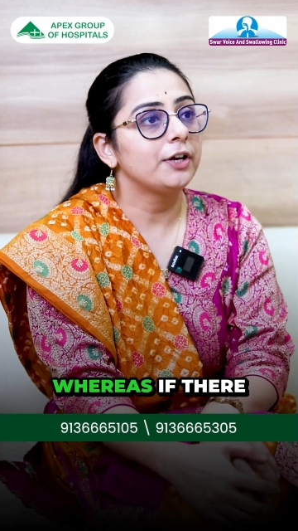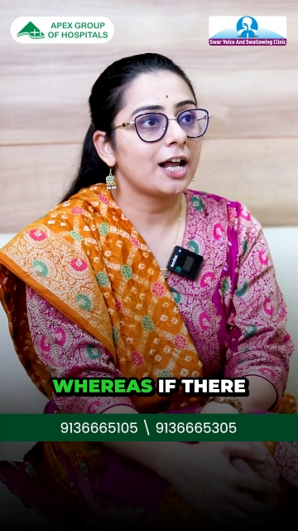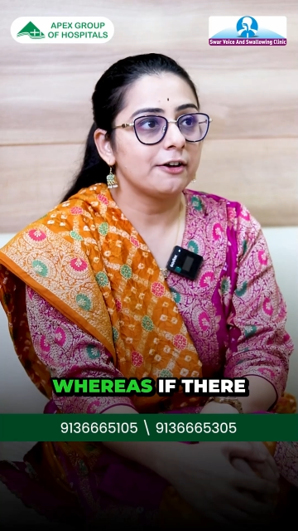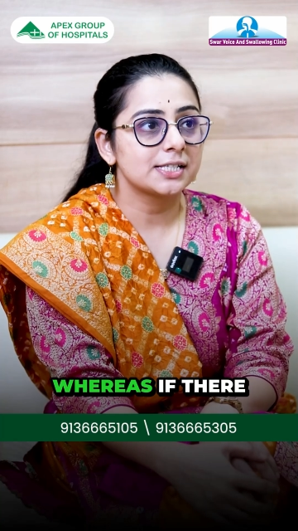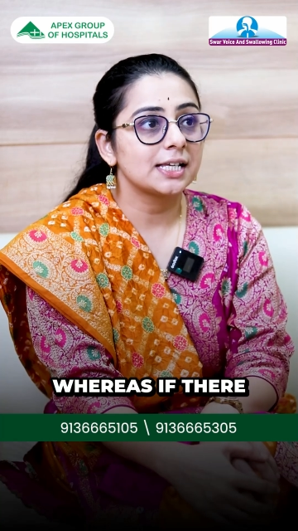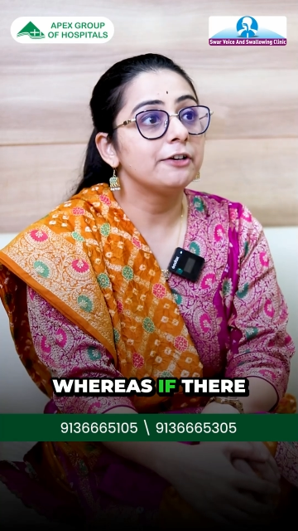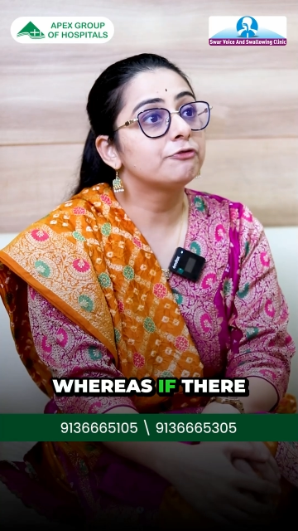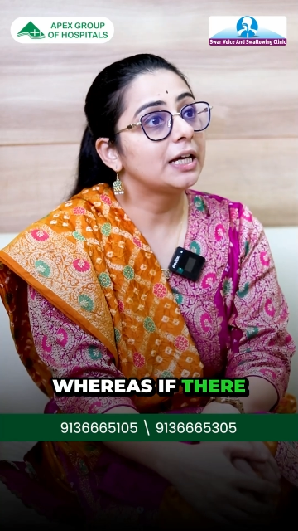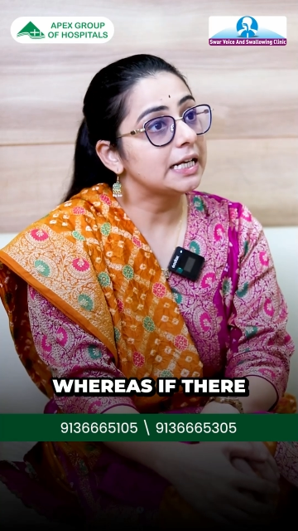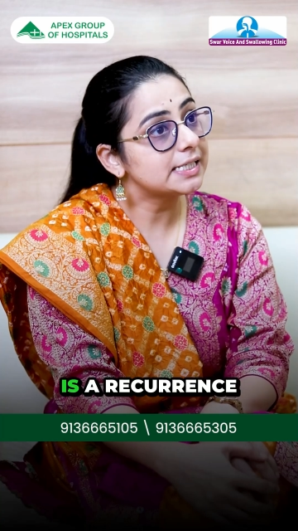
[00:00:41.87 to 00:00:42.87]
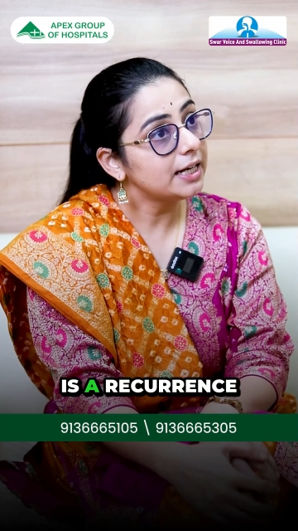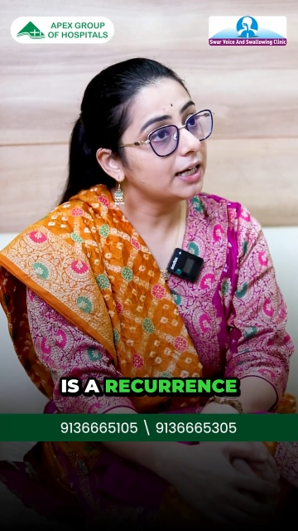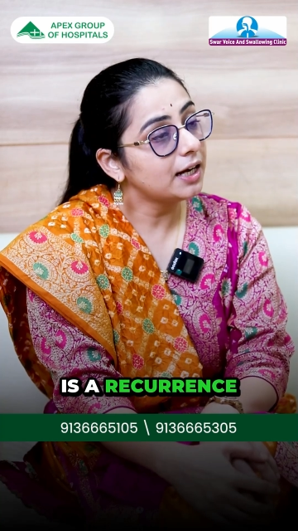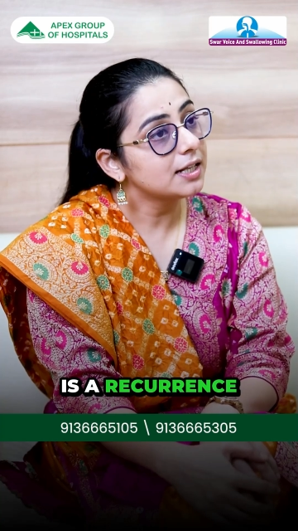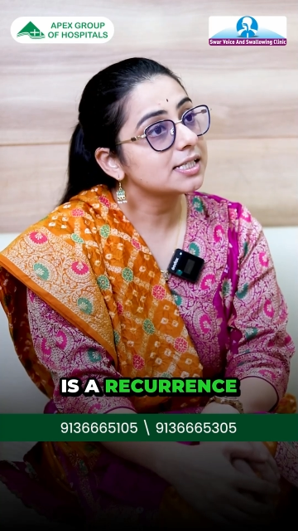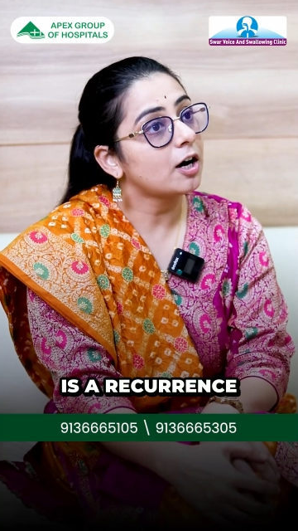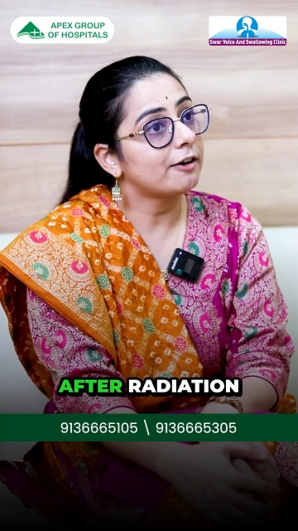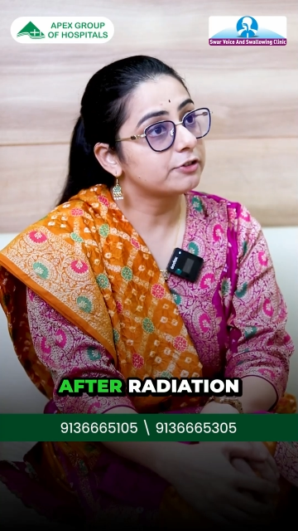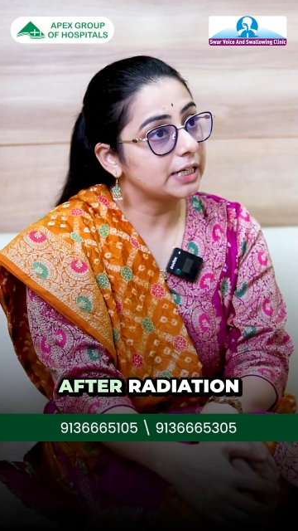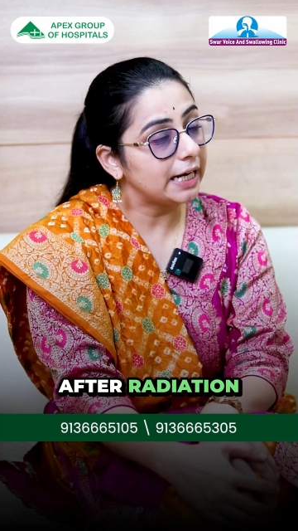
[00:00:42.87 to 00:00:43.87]
whereas if there is a recurrence
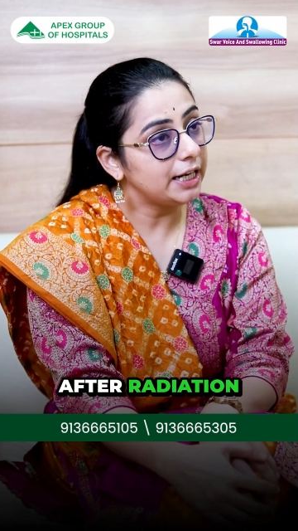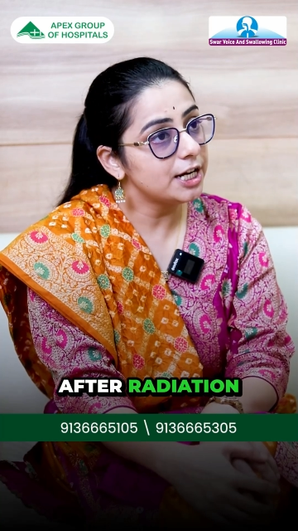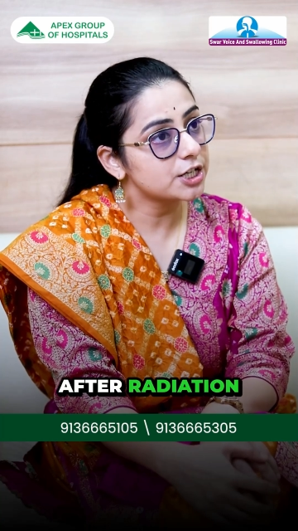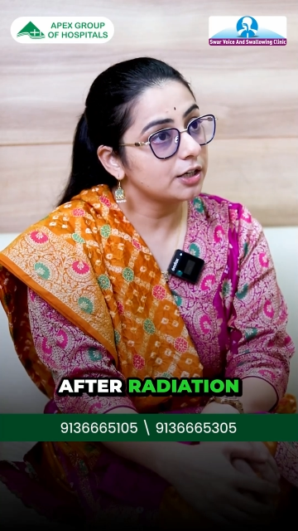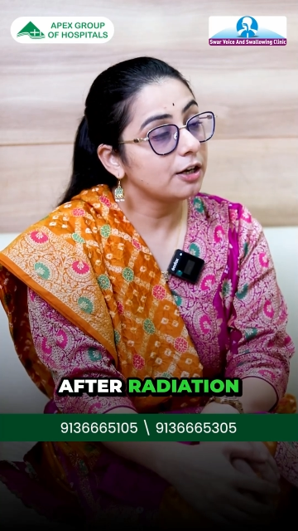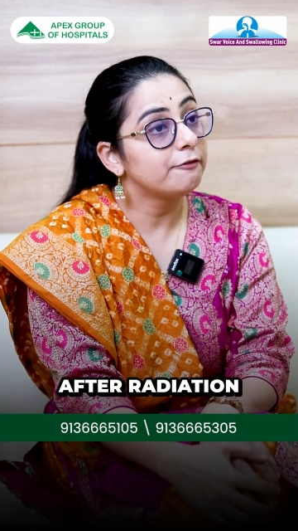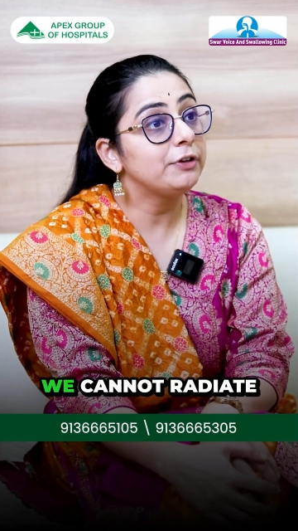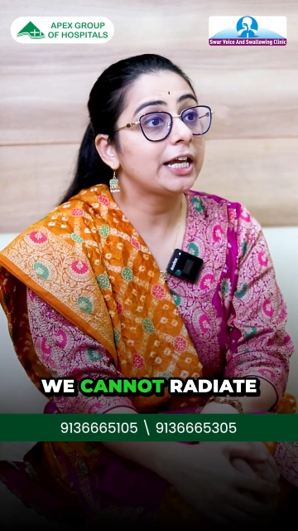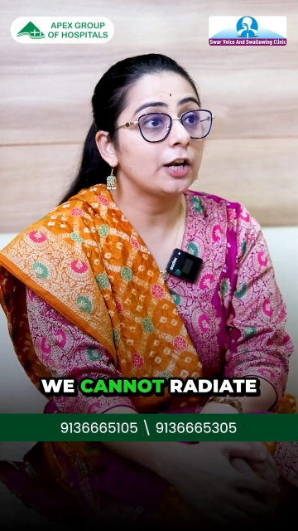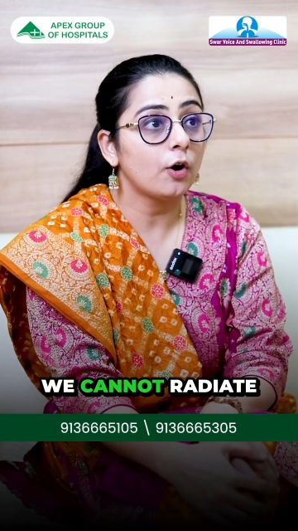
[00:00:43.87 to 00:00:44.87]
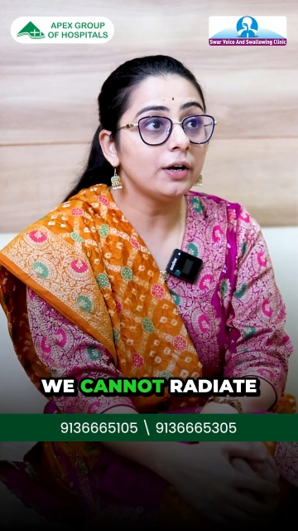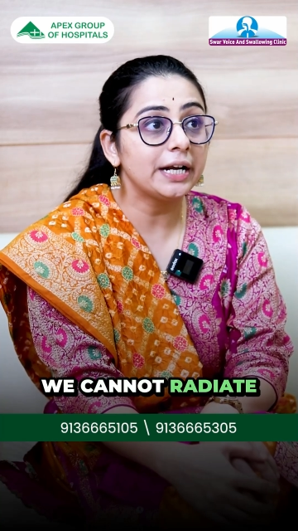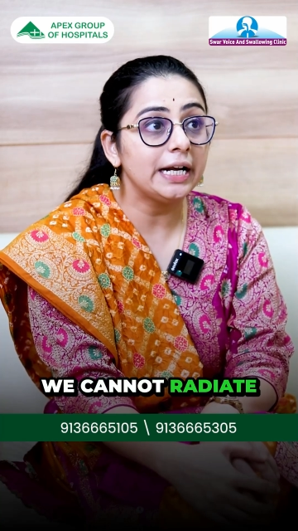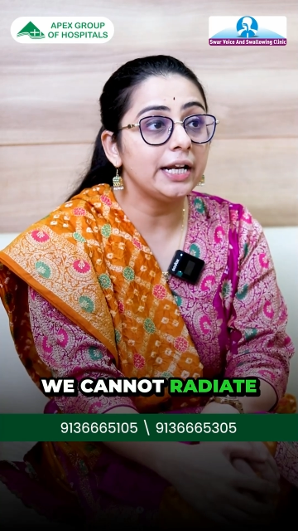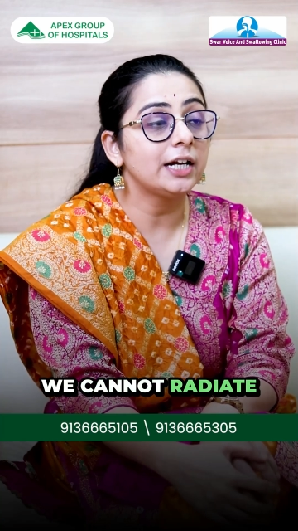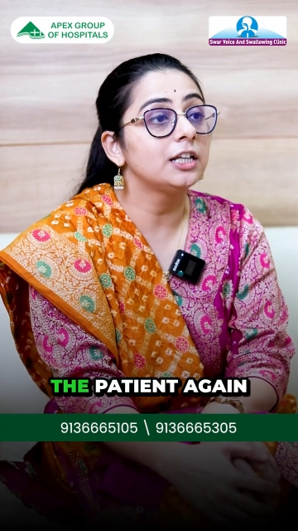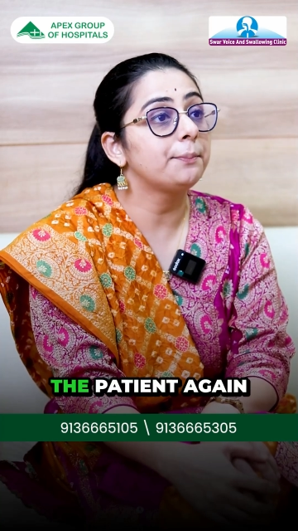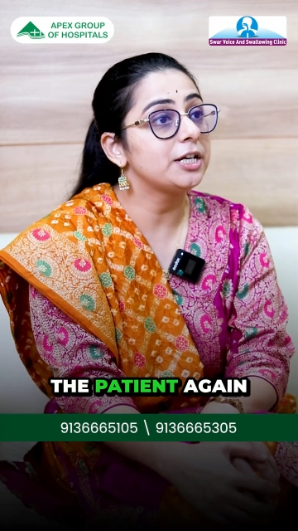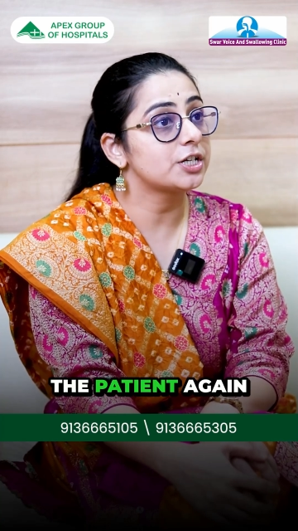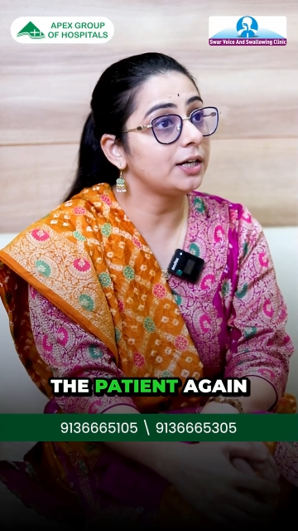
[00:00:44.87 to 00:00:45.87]
after radiation we cannot radiate
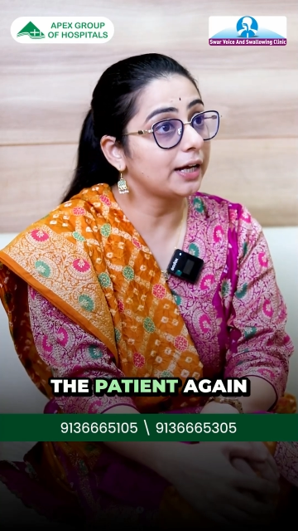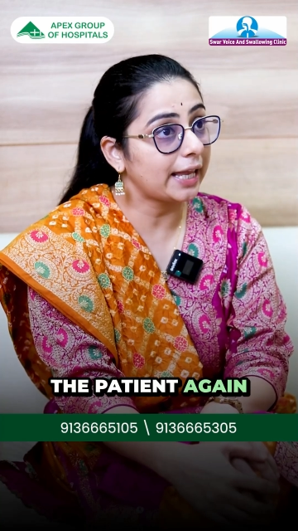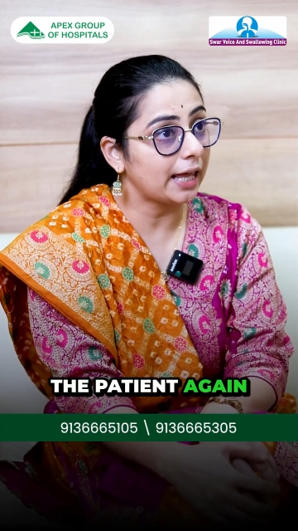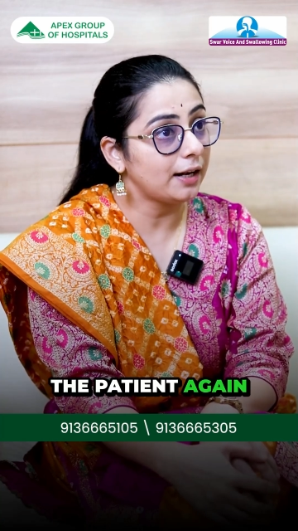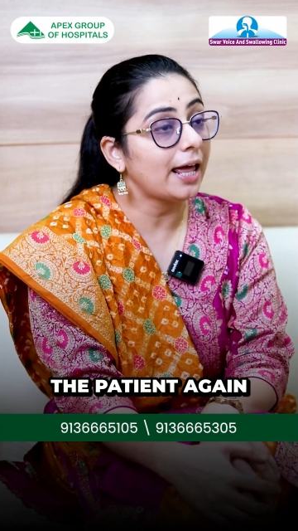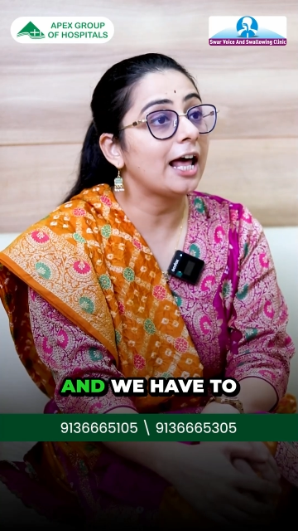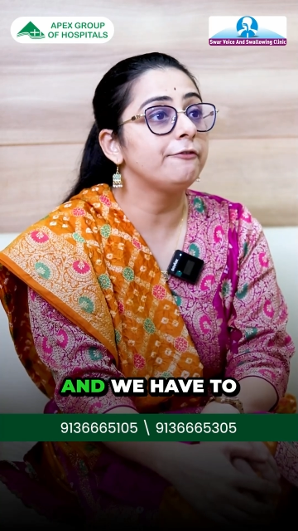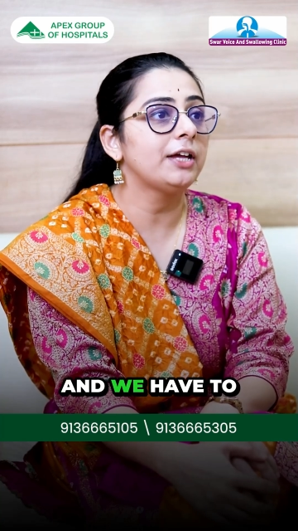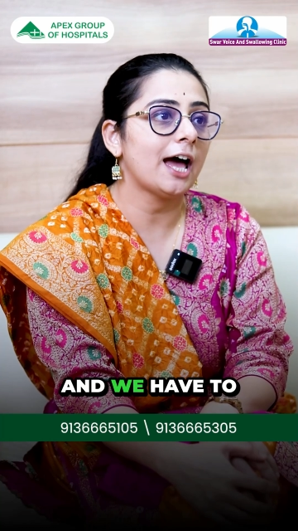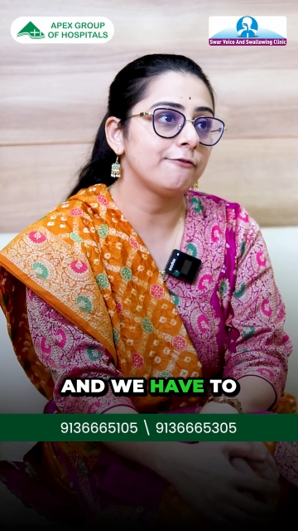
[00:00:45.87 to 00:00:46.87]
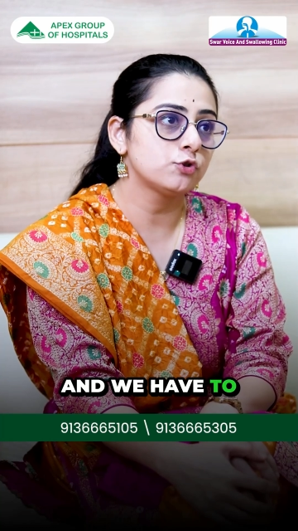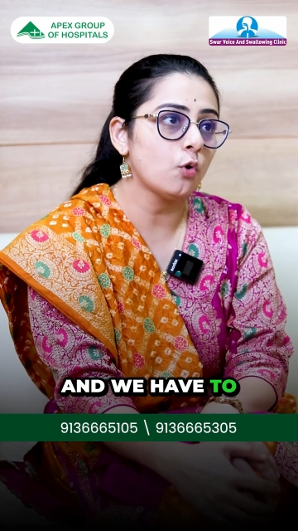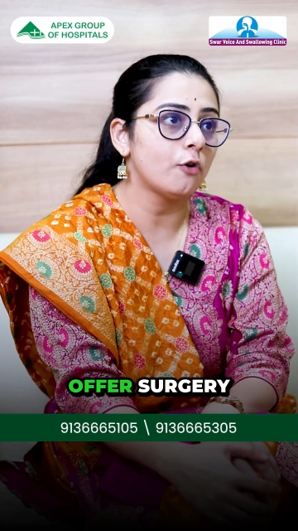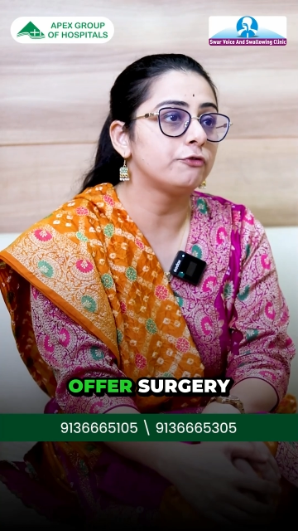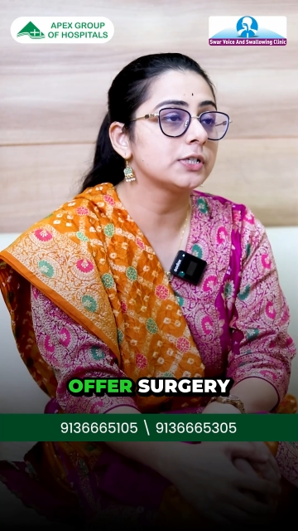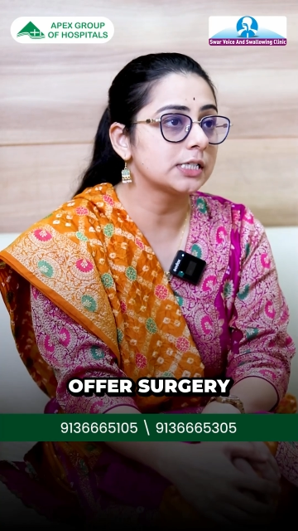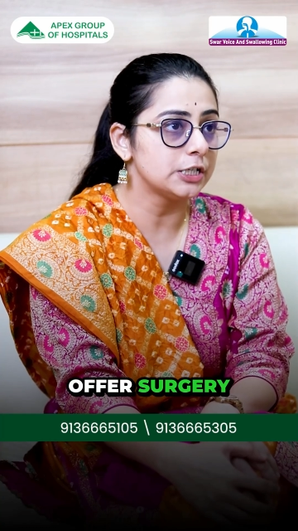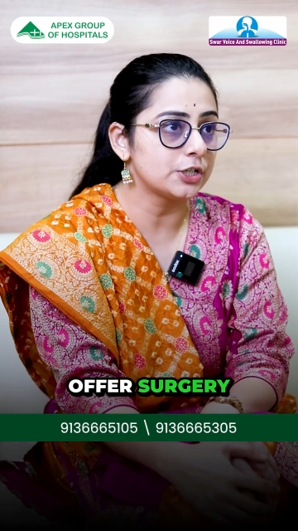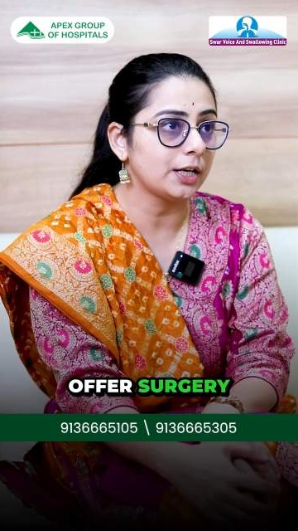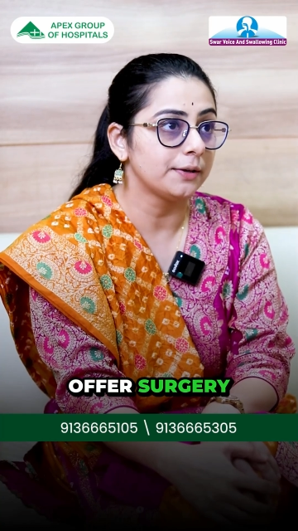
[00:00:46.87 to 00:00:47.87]
the patient again and we have to offer
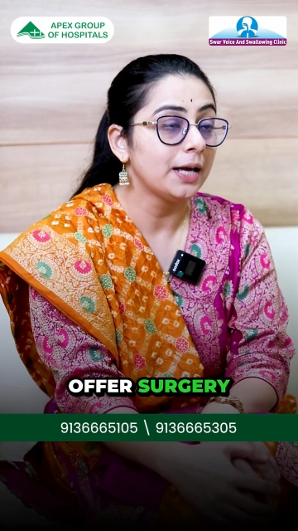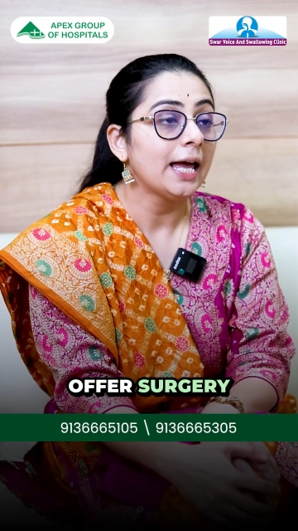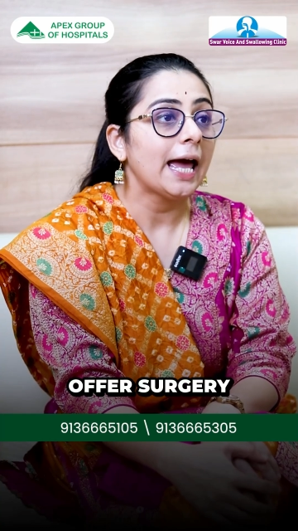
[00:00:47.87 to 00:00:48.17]
surgery